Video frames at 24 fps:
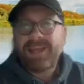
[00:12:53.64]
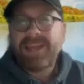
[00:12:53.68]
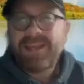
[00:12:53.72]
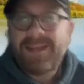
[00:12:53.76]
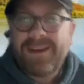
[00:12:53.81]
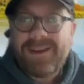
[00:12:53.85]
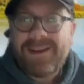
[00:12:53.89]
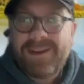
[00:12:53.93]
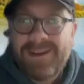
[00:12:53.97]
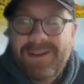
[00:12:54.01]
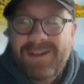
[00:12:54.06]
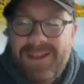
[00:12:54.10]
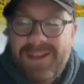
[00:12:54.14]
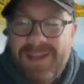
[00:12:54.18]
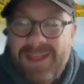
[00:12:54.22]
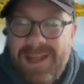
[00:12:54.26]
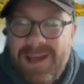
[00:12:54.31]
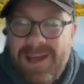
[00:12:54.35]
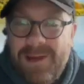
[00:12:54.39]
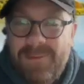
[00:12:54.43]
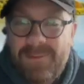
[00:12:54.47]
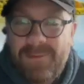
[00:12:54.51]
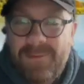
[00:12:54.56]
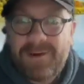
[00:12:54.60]
you go.
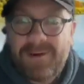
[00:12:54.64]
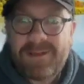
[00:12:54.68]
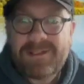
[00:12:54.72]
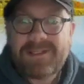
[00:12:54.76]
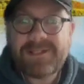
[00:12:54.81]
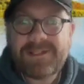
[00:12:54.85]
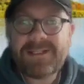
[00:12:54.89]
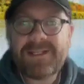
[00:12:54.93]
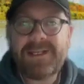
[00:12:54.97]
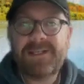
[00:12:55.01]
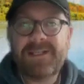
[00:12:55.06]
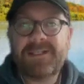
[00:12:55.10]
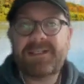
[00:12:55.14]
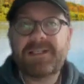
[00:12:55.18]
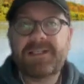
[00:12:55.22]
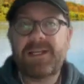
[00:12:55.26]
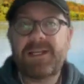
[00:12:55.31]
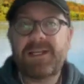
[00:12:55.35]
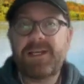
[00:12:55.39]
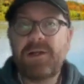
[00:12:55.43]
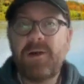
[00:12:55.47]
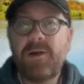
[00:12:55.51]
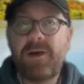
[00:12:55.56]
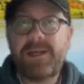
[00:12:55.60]
That was
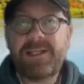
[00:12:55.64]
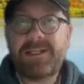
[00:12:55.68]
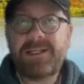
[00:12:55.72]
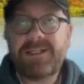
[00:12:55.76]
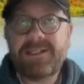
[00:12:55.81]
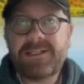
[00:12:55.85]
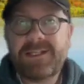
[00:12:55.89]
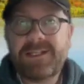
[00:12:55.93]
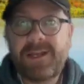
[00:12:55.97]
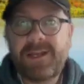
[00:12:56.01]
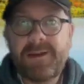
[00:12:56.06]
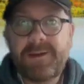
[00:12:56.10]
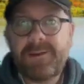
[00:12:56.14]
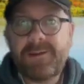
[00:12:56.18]
tonight's